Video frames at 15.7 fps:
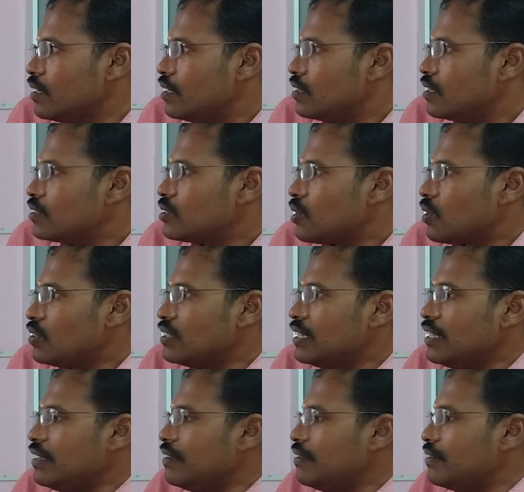These are all
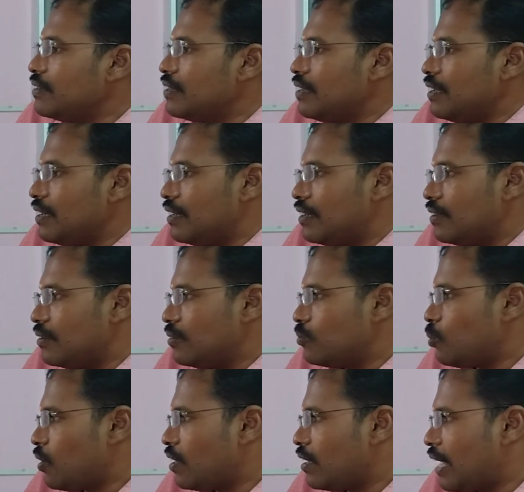the
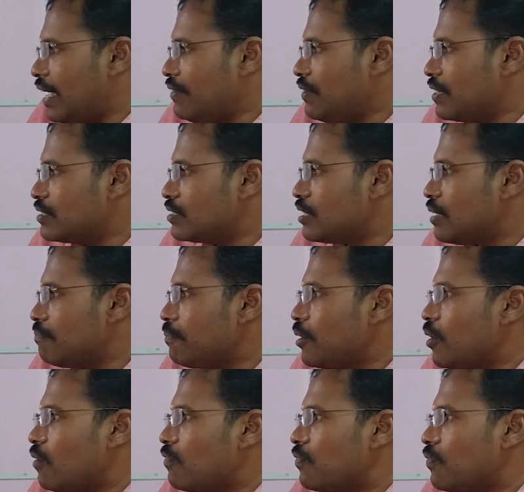one live example
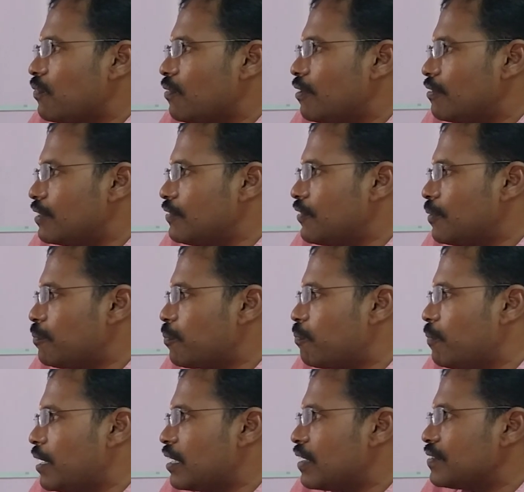of different
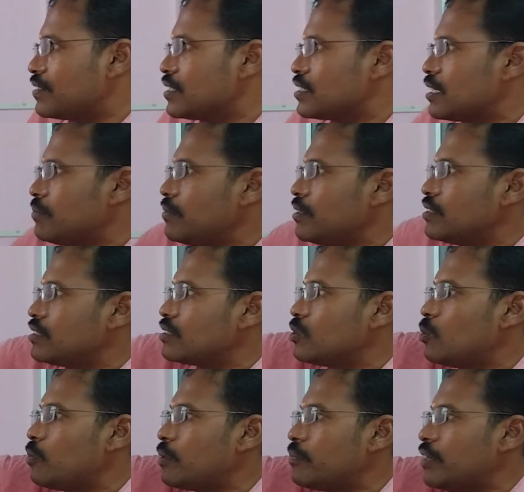belt drive system. This is an
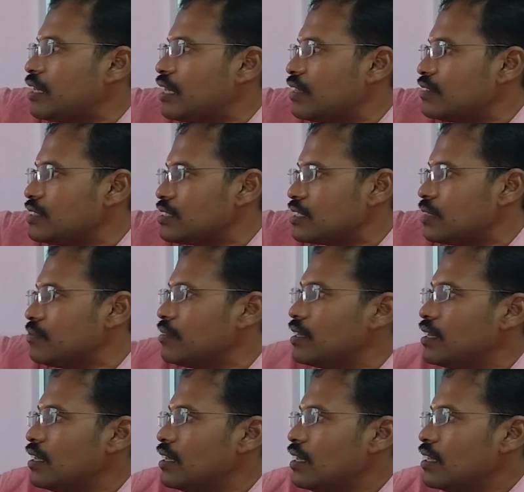open belt drive system.
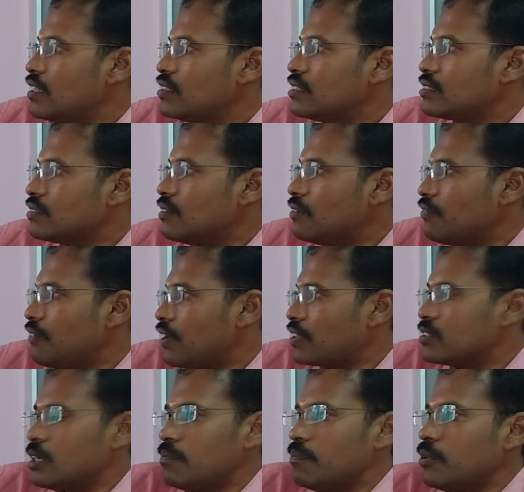This is, for
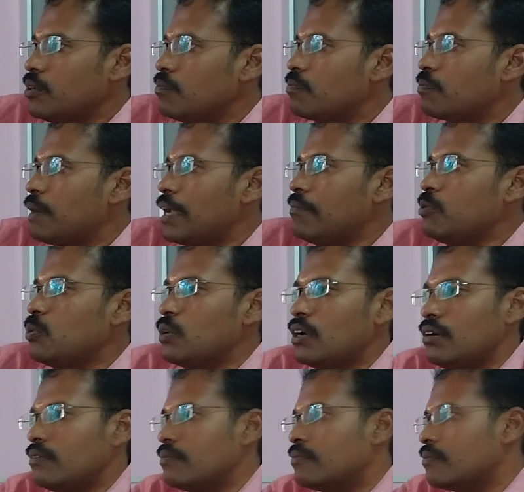example, prime mover
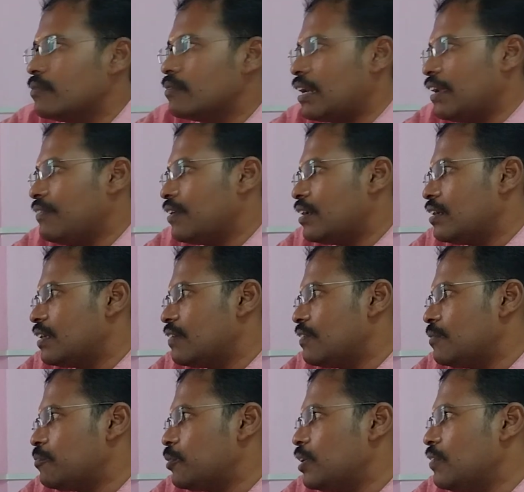and driver and
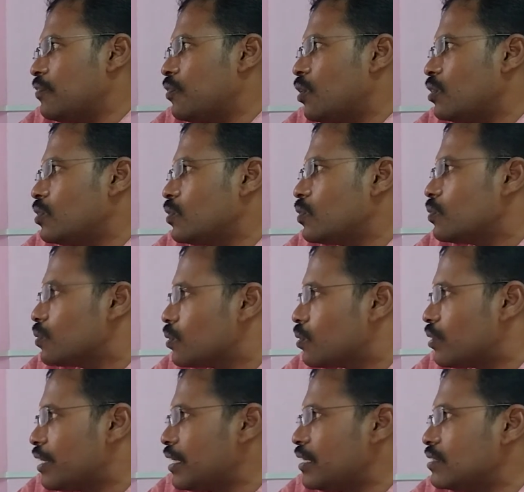driven pulley found to
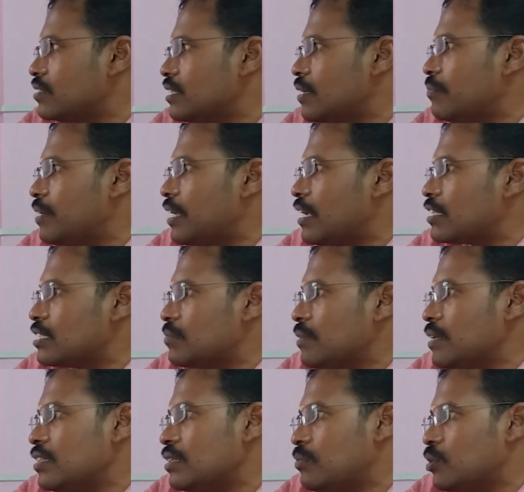rotate in same direction
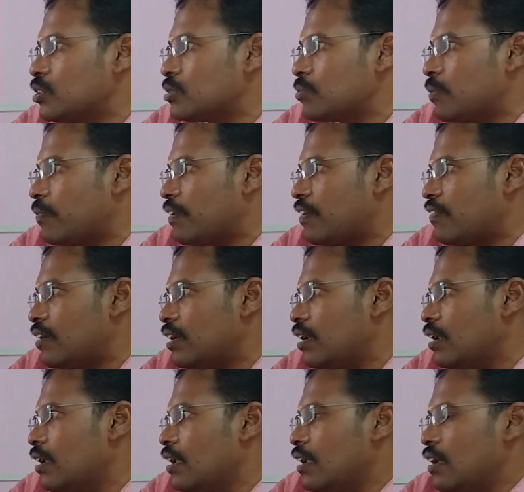mean the most preferable
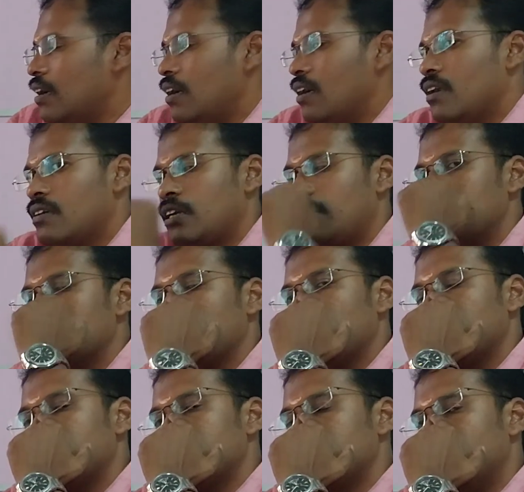types of
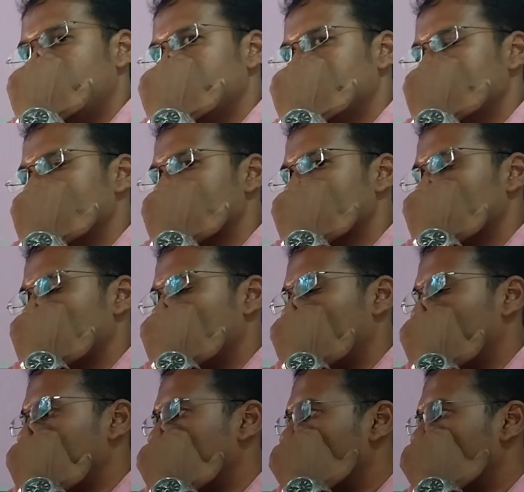joints is open